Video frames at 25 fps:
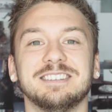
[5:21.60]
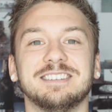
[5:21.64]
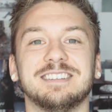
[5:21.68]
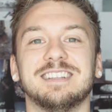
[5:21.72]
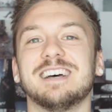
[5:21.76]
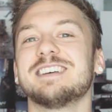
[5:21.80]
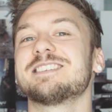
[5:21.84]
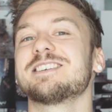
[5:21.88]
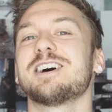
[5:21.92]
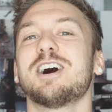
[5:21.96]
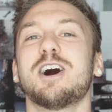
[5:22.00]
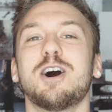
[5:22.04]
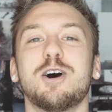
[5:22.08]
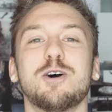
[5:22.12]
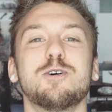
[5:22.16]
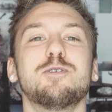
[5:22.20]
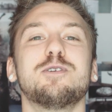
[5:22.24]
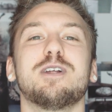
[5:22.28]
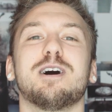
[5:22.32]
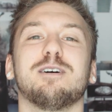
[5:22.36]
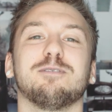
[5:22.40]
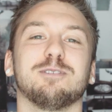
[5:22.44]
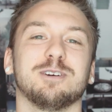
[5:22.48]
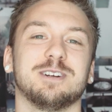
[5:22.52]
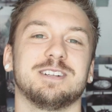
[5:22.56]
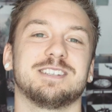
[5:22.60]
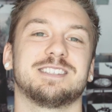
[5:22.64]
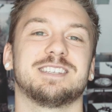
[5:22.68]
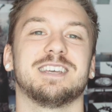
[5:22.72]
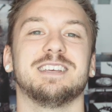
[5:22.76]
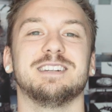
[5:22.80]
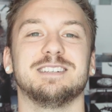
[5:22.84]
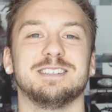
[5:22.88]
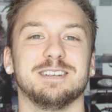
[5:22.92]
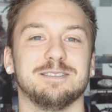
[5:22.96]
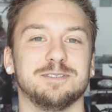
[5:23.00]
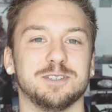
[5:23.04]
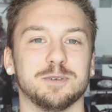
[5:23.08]
there's a whole nother
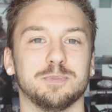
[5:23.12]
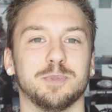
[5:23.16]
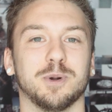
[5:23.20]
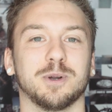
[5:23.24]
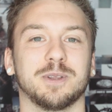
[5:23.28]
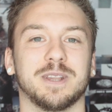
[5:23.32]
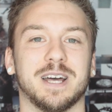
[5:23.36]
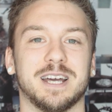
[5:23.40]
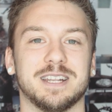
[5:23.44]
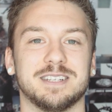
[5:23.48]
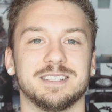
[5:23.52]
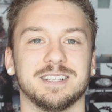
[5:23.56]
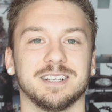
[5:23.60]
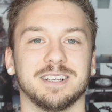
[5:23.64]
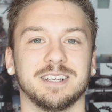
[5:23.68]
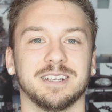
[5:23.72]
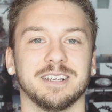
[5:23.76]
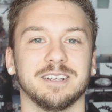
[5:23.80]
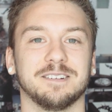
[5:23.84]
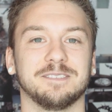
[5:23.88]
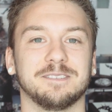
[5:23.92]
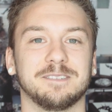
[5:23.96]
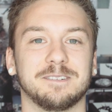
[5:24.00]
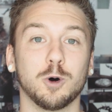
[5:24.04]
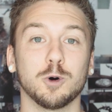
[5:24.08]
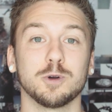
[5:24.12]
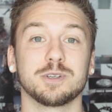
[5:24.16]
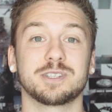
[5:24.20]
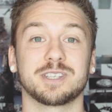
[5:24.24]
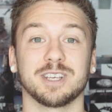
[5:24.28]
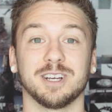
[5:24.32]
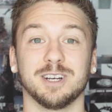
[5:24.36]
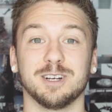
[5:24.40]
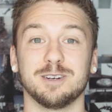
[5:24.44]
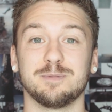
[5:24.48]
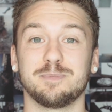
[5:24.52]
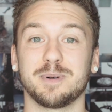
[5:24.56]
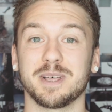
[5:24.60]
incentive to book that ticket.
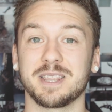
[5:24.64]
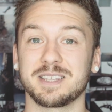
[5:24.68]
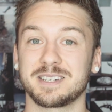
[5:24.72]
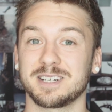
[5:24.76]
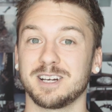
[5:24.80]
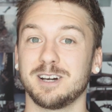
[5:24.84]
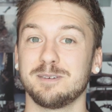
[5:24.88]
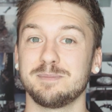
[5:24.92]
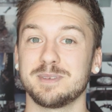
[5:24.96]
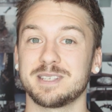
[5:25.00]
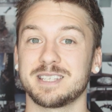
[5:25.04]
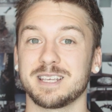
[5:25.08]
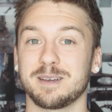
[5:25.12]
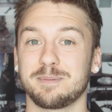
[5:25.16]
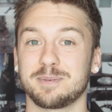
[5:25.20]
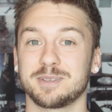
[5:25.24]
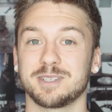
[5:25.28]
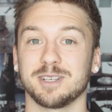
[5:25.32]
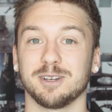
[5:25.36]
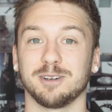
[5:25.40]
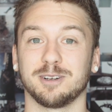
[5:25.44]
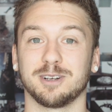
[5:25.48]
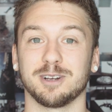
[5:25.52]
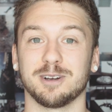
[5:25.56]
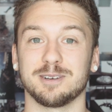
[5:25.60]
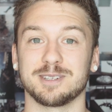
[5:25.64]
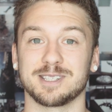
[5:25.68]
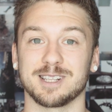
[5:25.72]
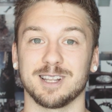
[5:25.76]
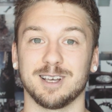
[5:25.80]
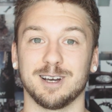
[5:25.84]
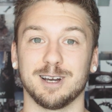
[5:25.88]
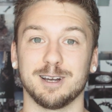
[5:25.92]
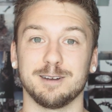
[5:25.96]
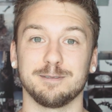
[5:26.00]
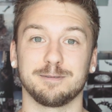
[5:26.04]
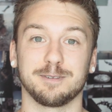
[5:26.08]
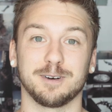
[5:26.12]
Also, by the time this episode goes
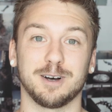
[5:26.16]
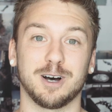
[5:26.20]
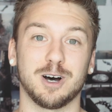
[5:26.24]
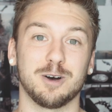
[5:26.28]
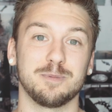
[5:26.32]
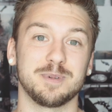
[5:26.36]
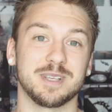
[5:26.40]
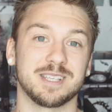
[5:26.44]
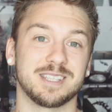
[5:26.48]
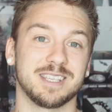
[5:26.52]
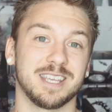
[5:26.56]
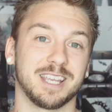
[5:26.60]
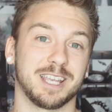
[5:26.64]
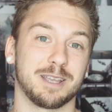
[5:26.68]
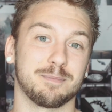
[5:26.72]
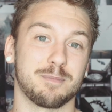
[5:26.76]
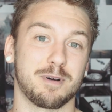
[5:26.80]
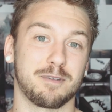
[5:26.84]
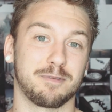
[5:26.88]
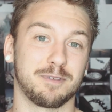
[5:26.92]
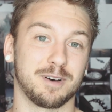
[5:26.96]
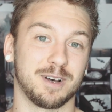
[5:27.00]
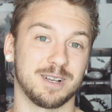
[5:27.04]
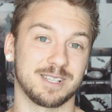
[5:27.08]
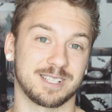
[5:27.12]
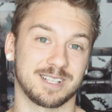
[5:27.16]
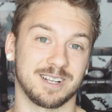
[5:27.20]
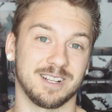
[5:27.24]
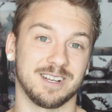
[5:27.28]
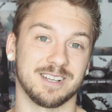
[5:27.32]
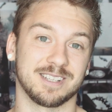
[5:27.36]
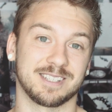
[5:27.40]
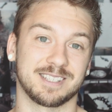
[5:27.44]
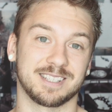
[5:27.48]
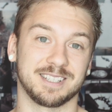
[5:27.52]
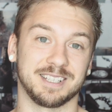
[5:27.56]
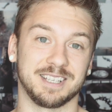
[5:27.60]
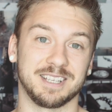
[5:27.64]
live, I'll be sitting in my first
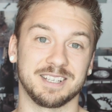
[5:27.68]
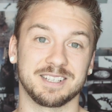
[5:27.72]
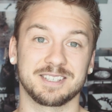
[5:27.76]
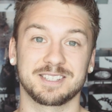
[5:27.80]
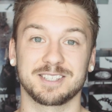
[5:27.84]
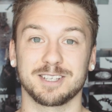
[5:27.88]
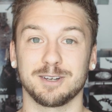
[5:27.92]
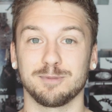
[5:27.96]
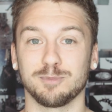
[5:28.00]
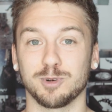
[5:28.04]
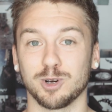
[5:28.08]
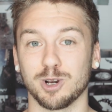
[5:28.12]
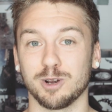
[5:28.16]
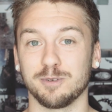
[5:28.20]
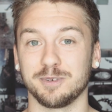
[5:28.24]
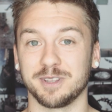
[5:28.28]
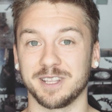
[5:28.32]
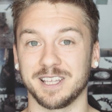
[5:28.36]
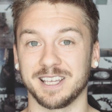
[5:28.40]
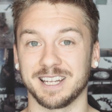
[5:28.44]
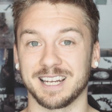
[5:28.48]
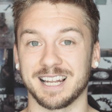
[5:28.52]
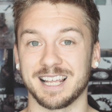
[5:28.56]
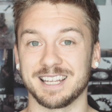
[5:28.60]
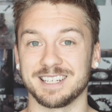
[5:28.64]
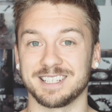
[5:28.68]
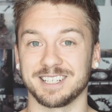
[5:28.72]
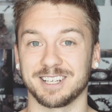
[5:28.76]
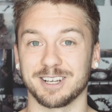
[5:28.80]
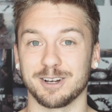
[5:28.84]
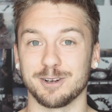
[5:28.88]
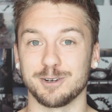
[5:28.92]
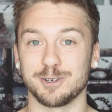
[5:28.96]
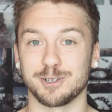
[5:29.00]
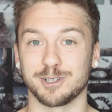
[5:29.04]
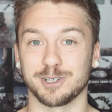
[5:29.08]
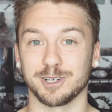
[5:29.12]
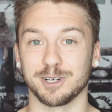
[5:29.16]
class seat somewhere over the Atlantic
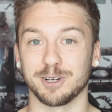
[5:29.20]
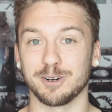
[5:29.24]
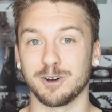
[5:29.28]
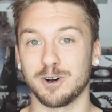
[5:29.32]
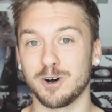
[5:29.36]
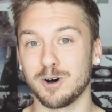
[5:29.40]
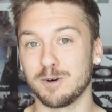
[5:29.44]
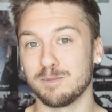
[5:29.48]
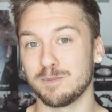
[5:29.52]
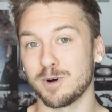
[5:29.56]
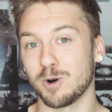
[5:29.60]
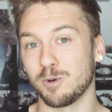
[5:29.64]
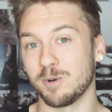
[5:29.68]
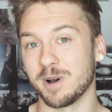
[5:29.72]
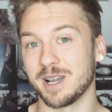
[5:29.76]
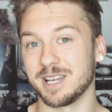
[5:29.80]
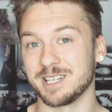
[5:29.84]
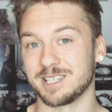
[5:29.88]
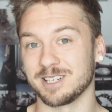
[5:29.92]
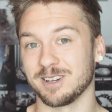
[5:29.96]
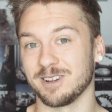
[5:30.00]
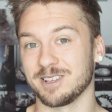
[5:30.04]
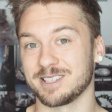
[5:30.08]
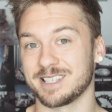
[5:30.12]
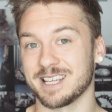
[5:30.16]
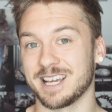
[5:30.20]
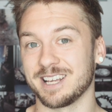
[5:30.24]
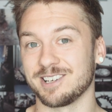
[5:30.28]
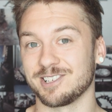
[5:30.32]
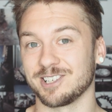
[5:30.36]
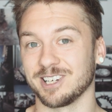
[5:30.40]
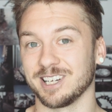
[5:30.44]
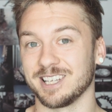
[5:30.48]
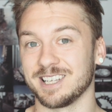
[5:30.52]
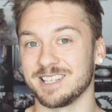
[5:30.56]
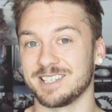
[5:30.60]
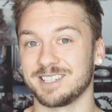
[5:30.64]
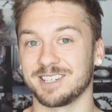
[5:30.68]
Ocean on my way to Los
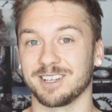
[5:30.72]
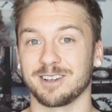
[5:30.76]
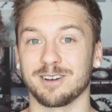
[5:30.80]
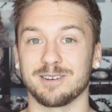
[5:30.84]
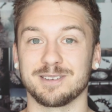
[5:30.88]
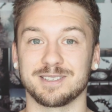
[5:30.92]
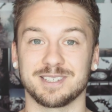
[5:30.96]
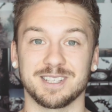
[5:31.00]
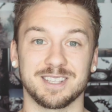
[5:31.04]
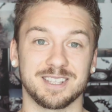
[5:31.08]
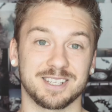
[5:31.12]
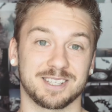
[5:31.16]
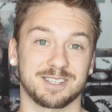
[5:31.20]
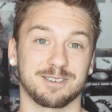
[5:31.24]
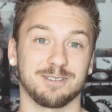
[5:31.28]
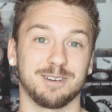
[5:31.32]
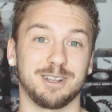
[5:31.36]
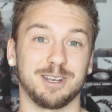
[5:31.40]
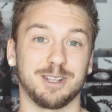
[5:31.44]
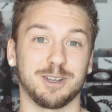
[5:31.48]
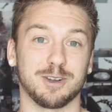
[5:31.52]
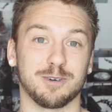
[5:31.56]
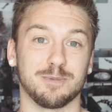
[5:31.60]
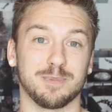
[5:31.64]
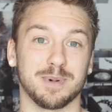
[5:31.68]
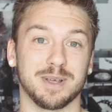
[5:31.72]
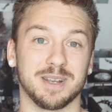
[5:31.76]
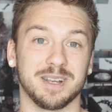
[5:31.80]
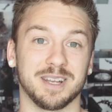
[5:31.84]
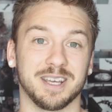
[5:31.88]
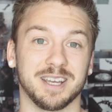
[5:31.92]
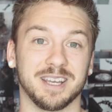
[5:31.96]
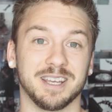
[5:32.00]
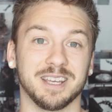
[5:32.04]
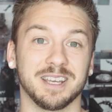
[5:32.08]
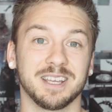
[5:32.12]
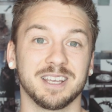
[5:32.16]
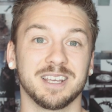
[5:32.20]
Angeles to go and see the screening on
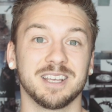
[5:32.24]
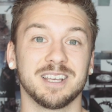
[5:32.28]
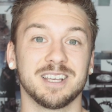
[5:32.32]
Monday.